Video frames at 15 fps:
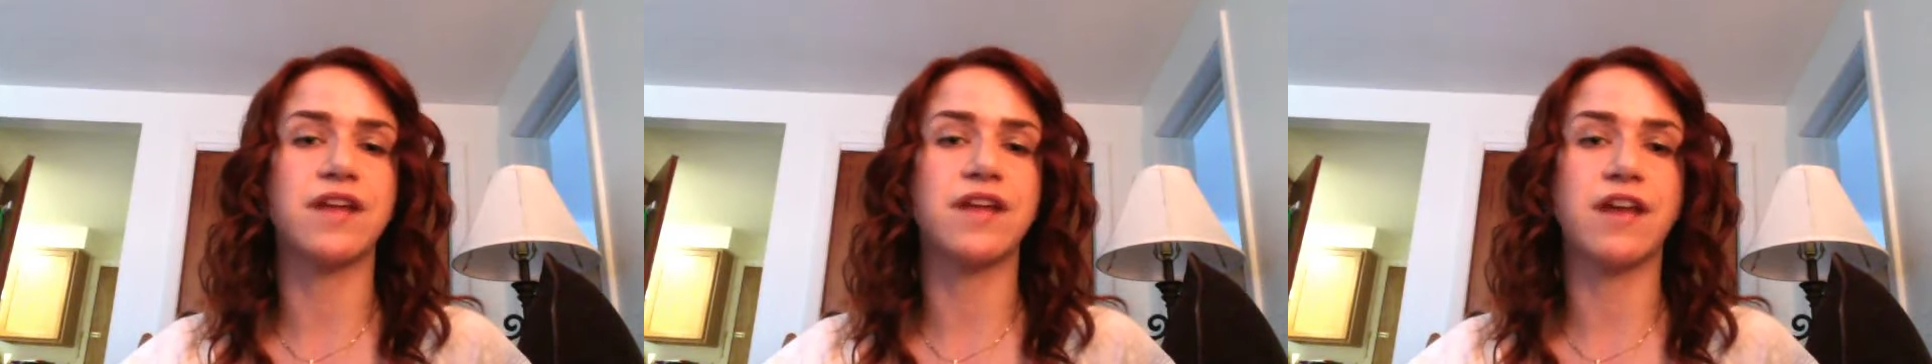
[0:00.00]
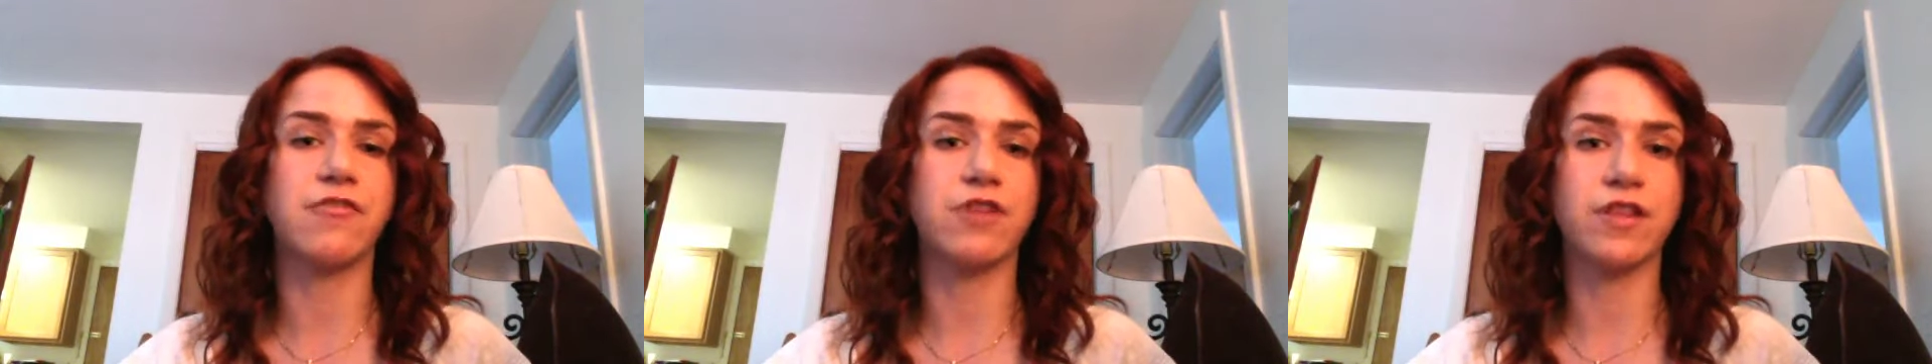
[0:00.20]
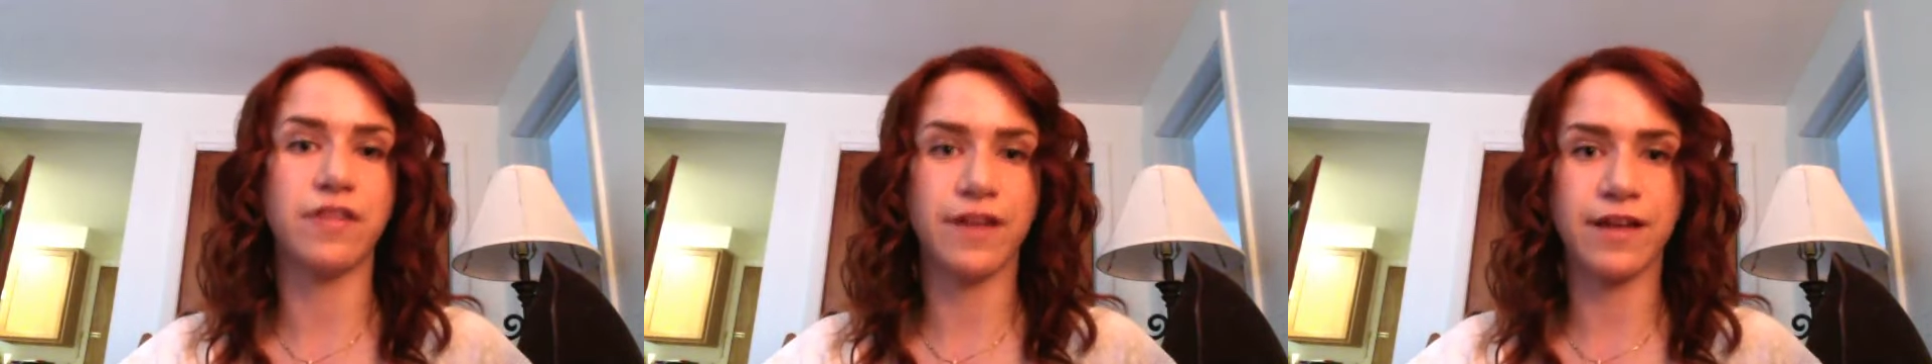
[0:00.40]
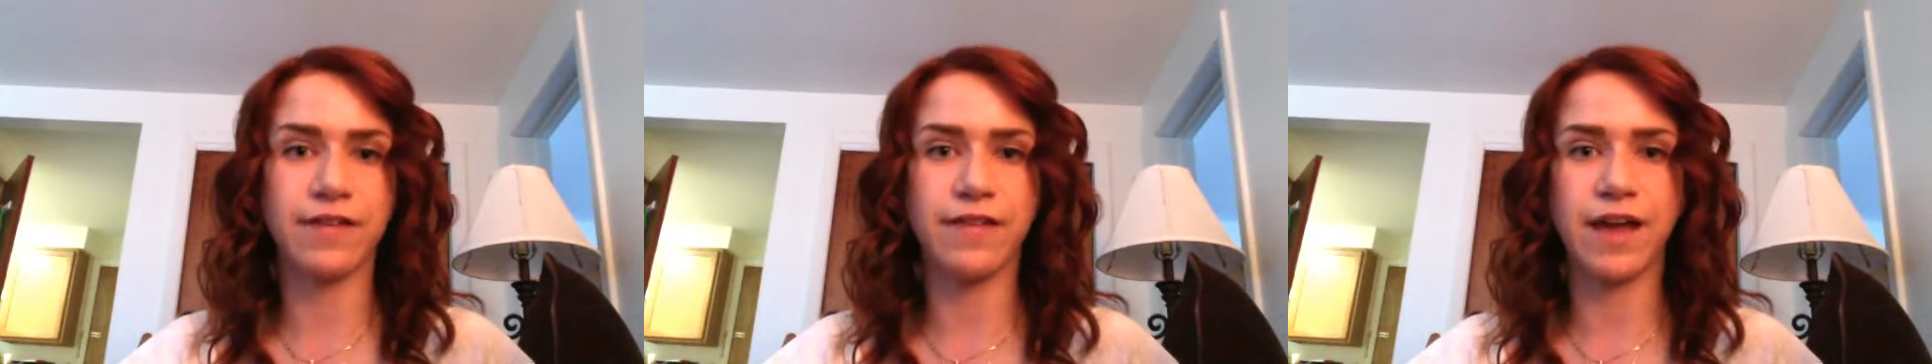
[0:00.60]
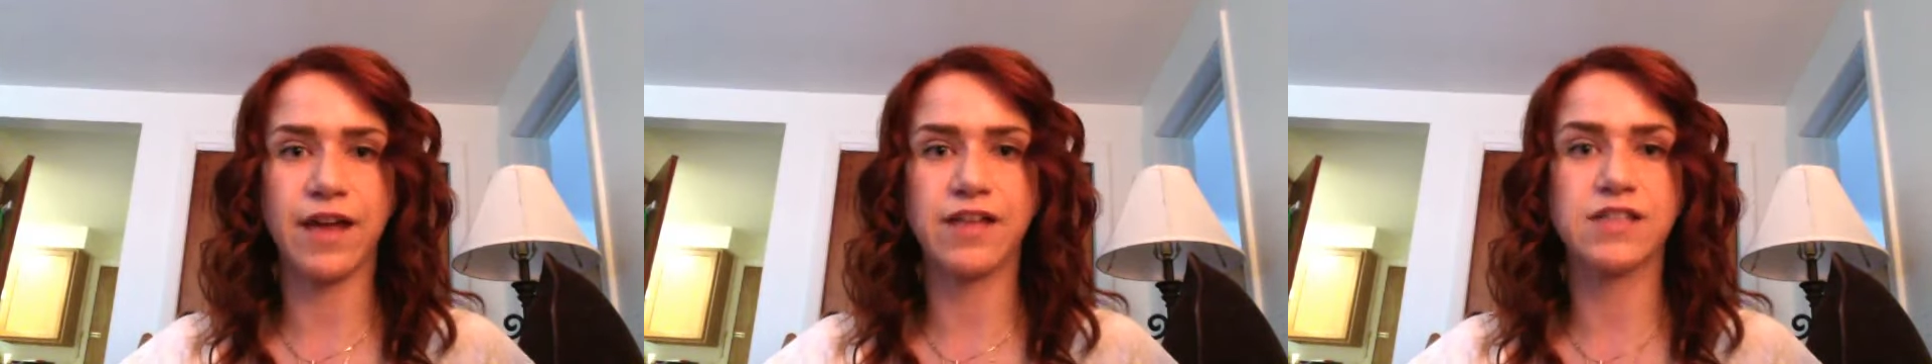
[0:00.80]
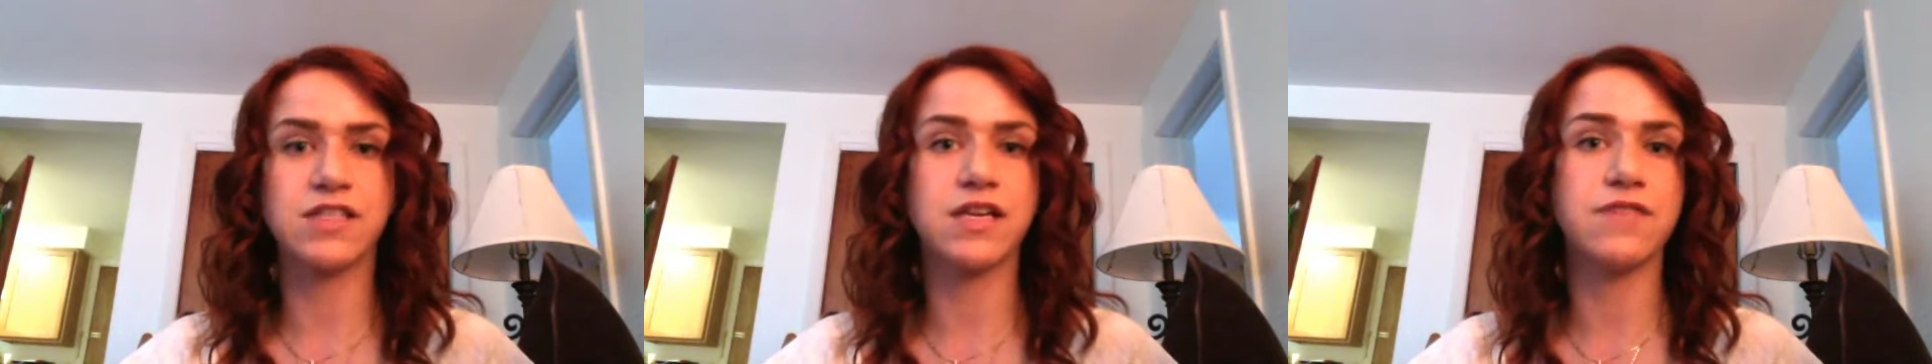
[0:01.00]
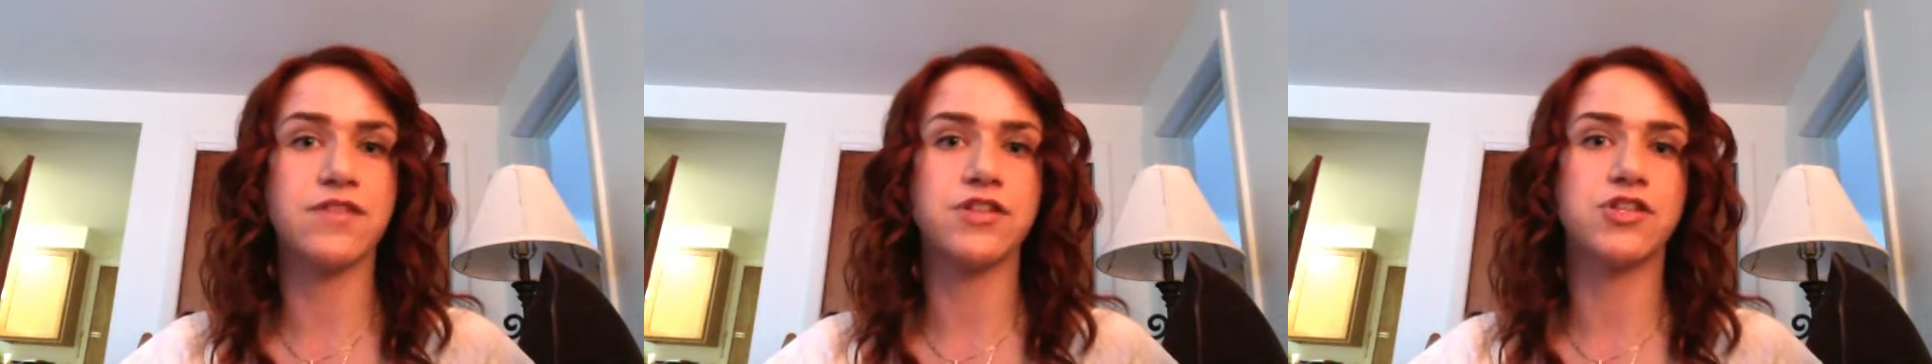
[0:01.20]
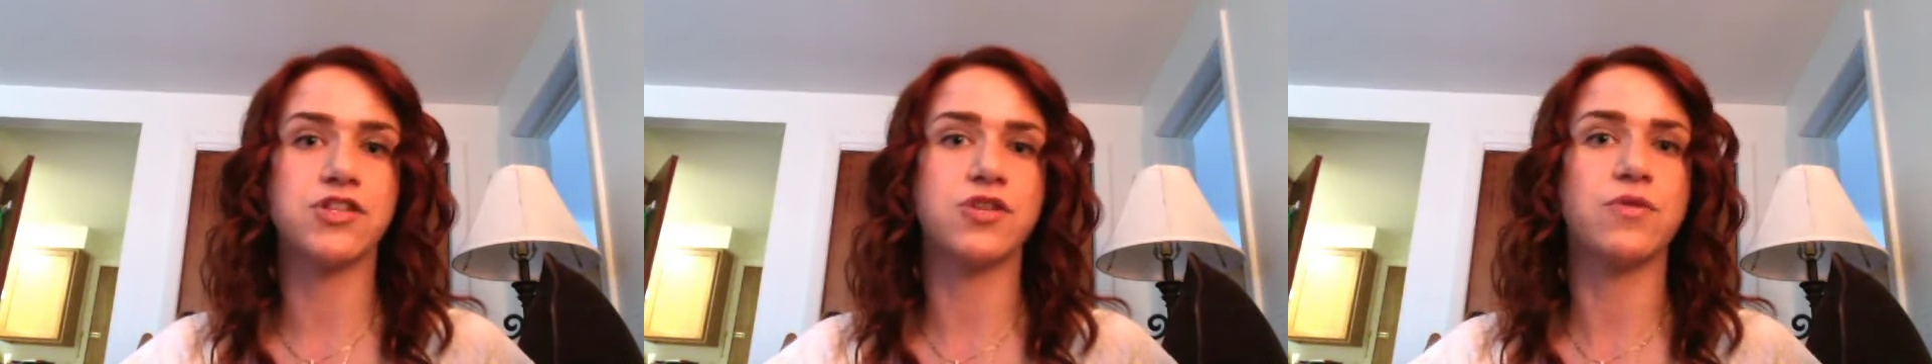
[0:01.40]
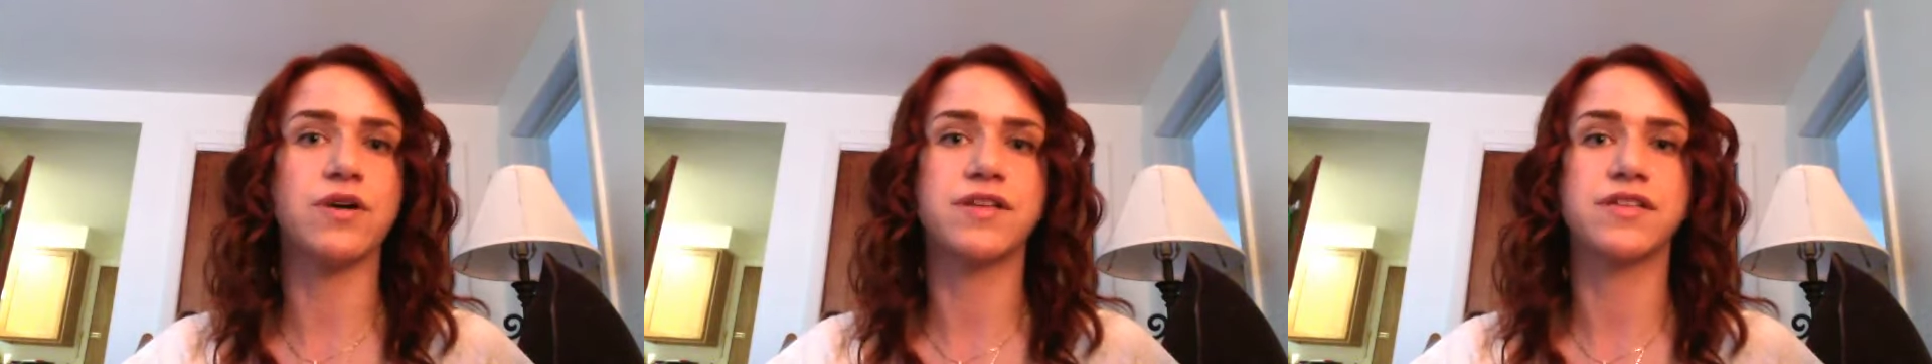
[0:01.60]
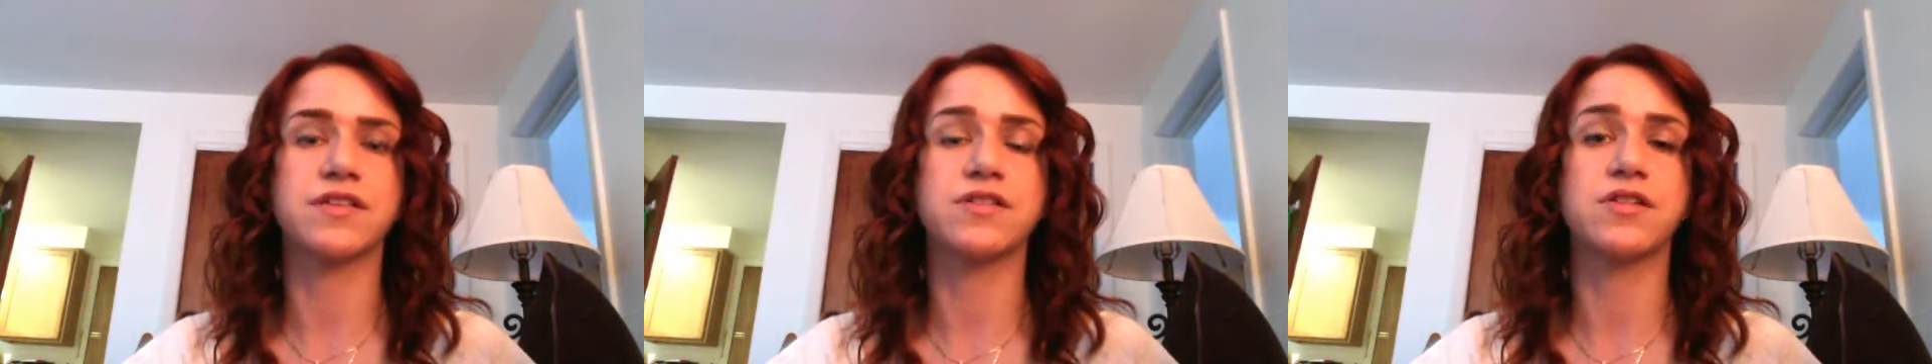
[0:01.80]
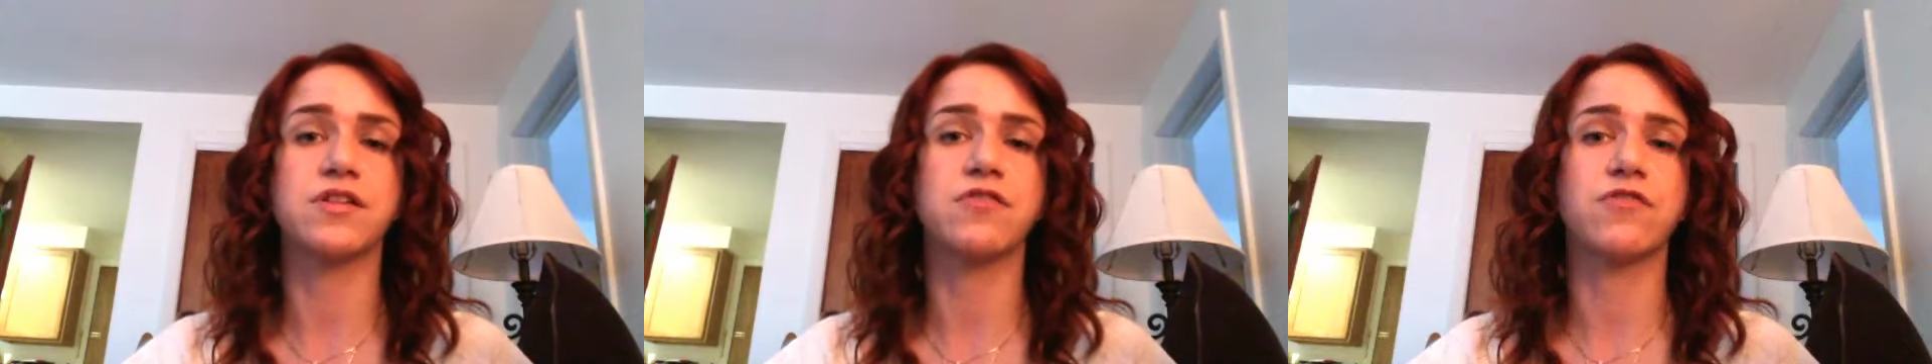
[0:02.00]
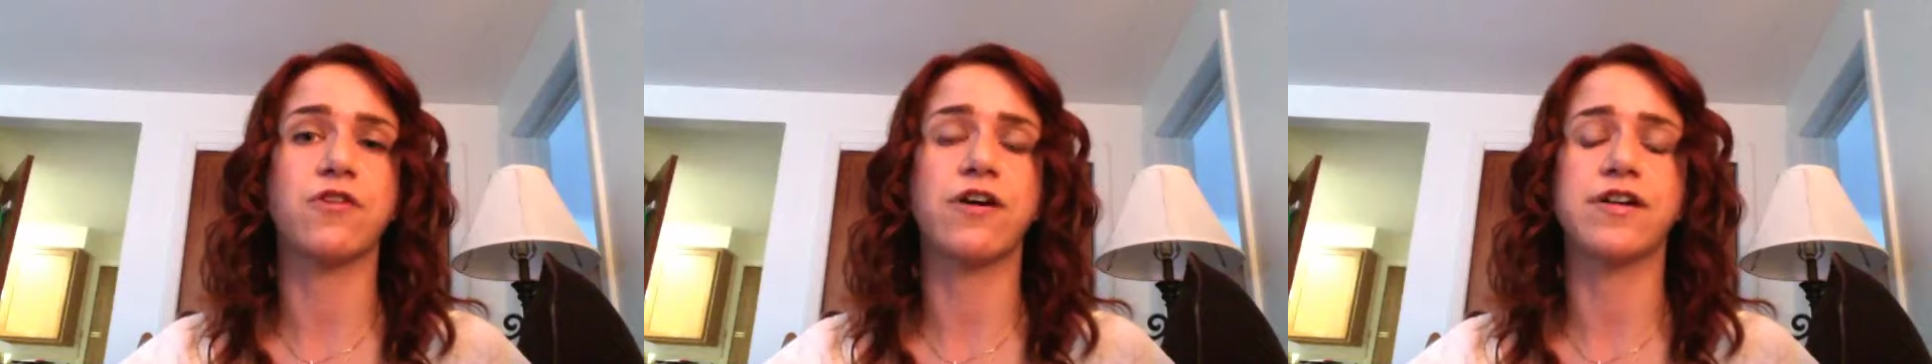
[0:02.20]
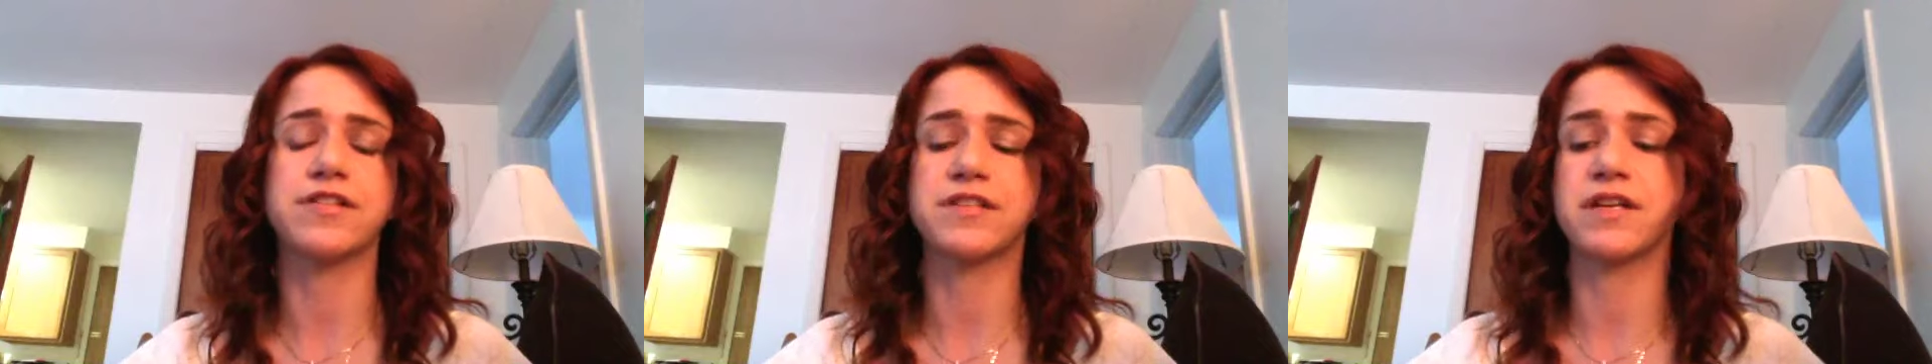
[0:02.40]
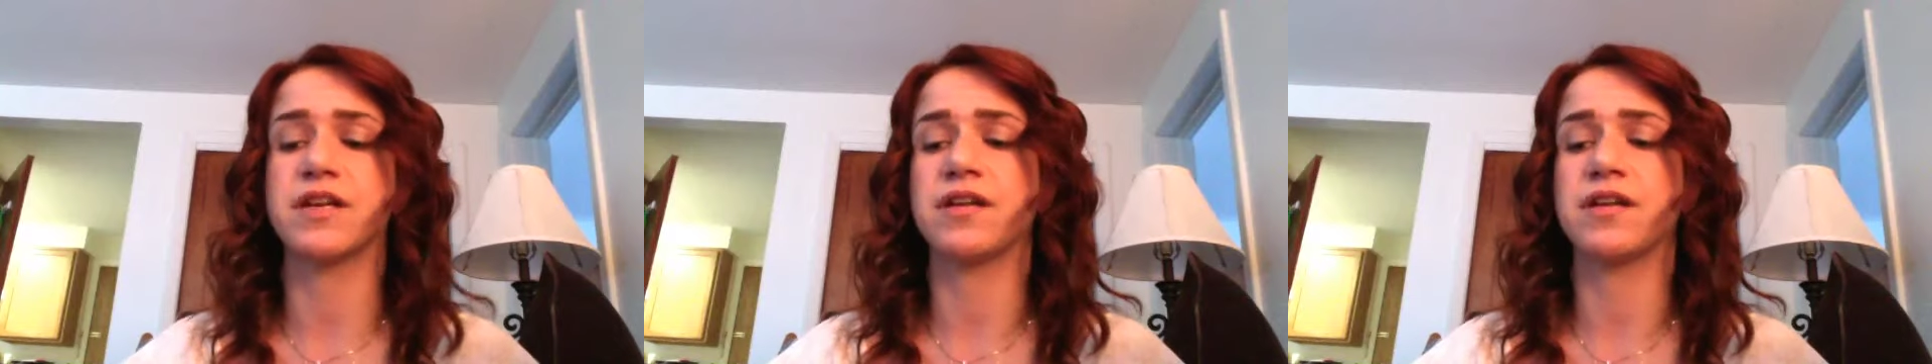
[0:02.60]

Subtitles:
that everything that is given to us is good for us,